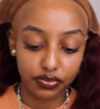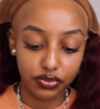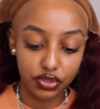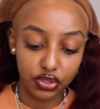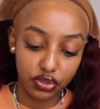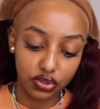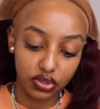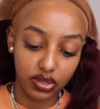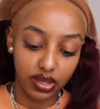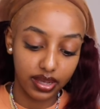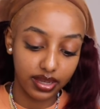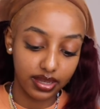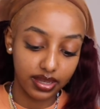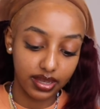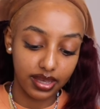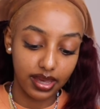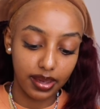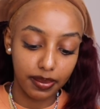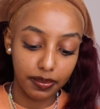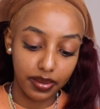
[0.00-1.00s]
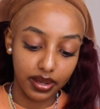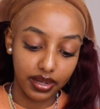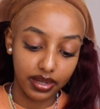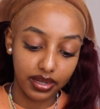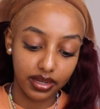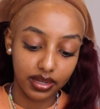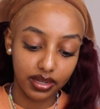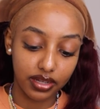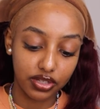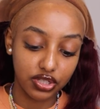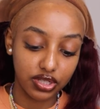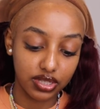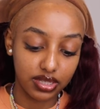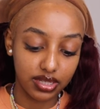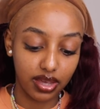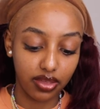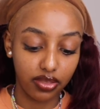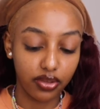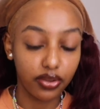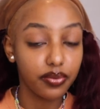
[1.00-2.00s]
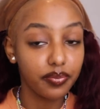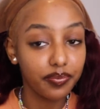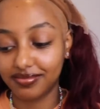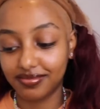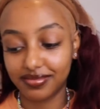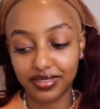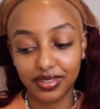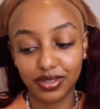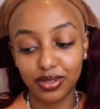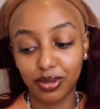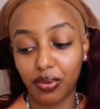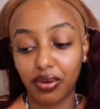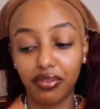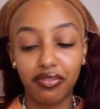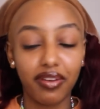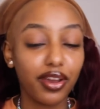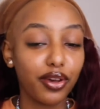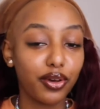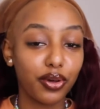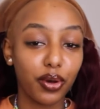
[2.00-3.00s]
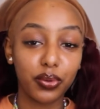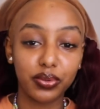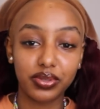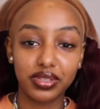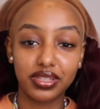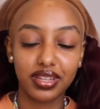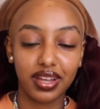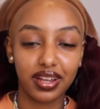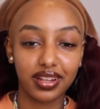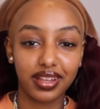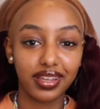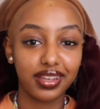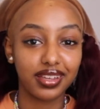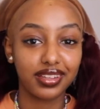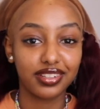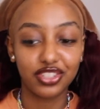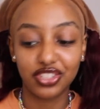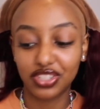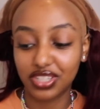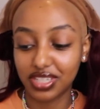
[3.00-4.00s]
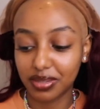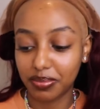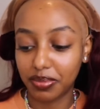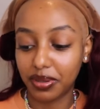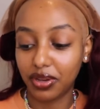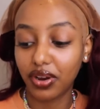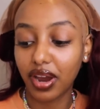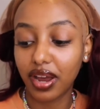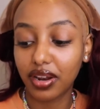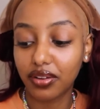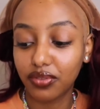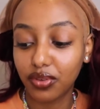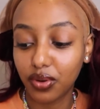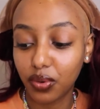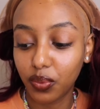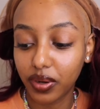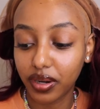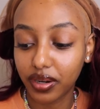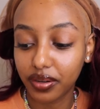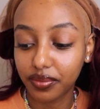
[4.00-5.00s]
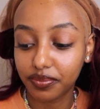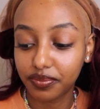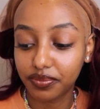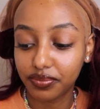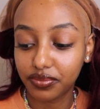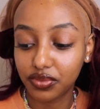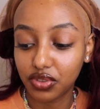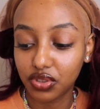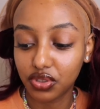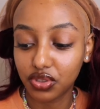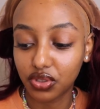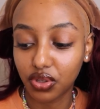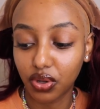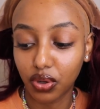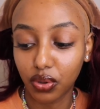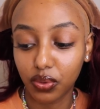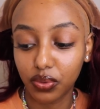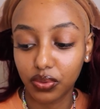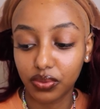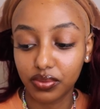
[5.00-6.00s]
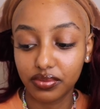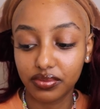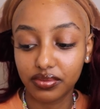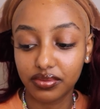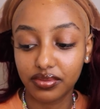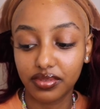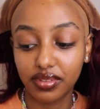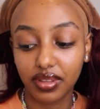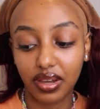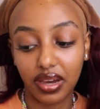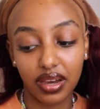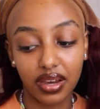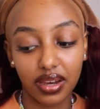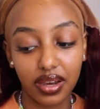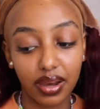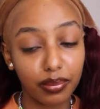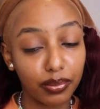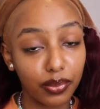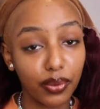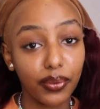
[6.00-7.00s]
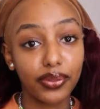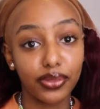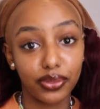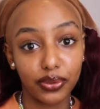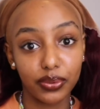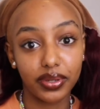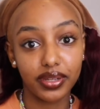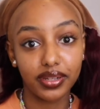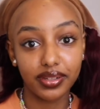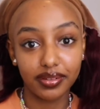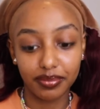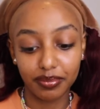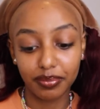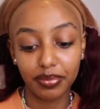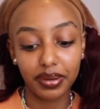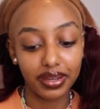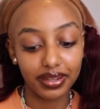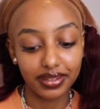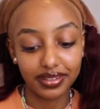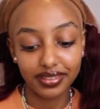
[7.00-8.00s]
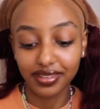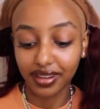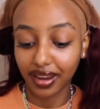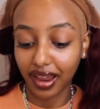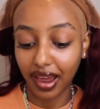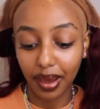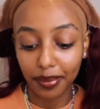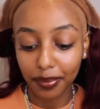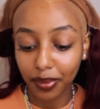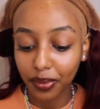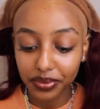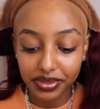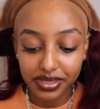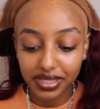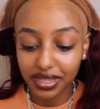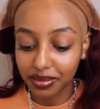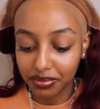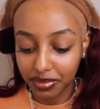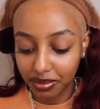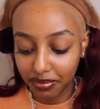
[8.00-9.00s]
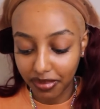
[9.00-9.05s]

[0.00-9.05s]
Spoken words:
just so that I can get my shit together. So if I ghost, like just disappear out of nowhere, just know I'm going through it, but I'm always gonna be